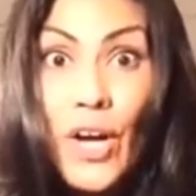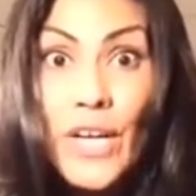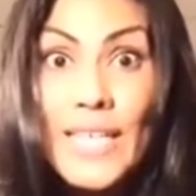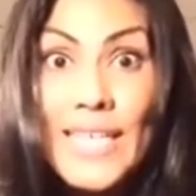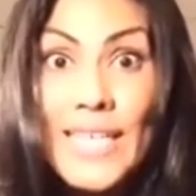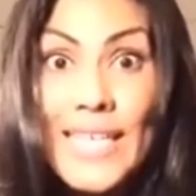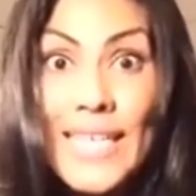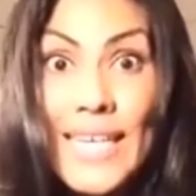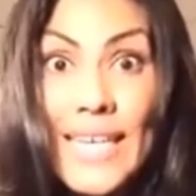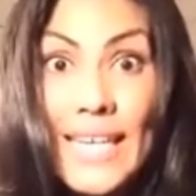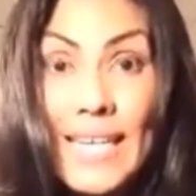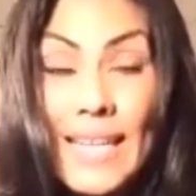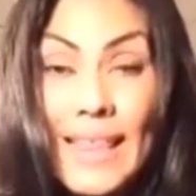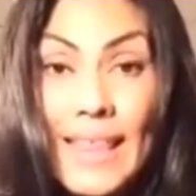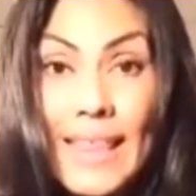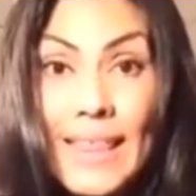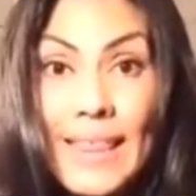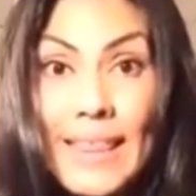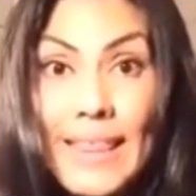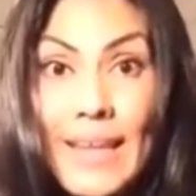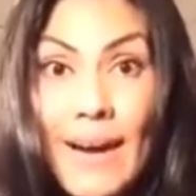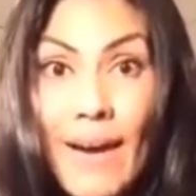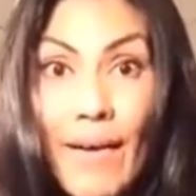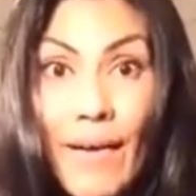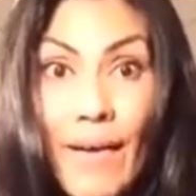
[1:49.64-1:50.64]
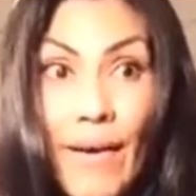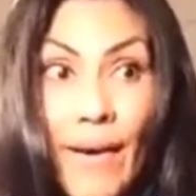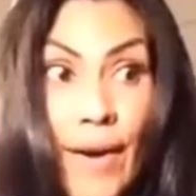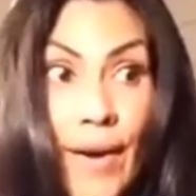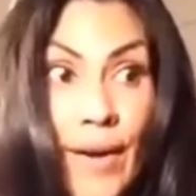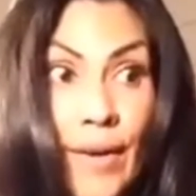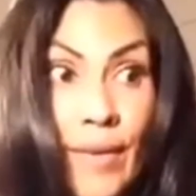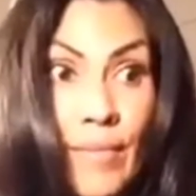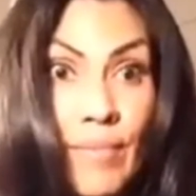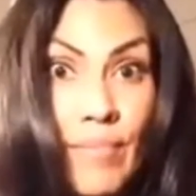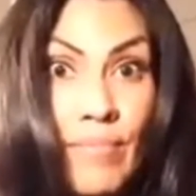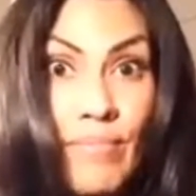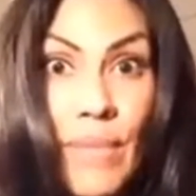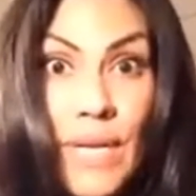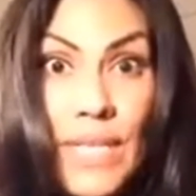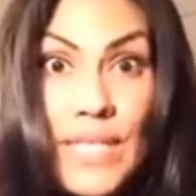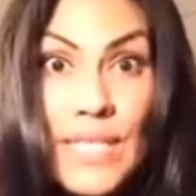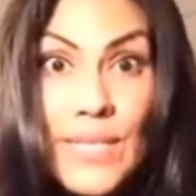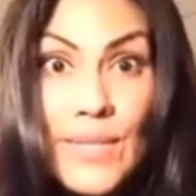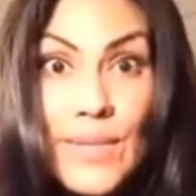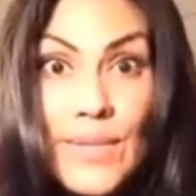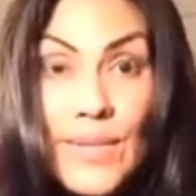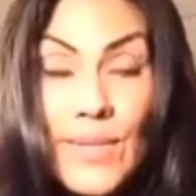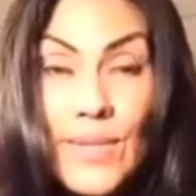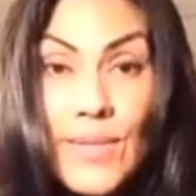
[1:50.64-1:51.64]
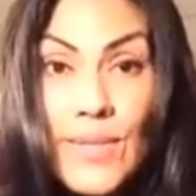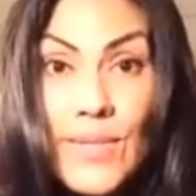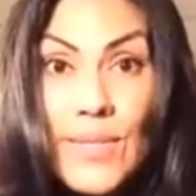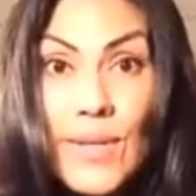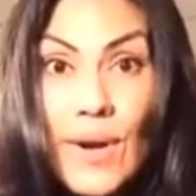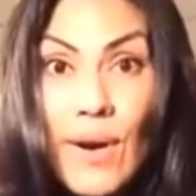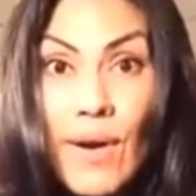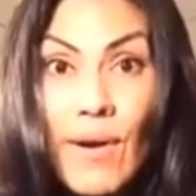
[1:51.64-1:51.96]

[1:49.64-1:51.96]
our teeth, our muscles,